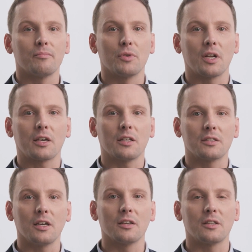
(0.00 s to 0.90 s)
but I can
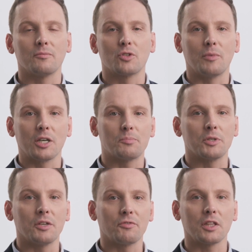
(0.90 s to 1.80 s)
tailor them to my
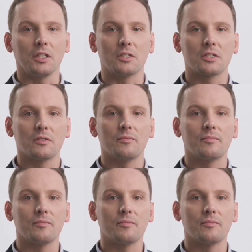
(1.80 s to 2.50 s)
specific needs.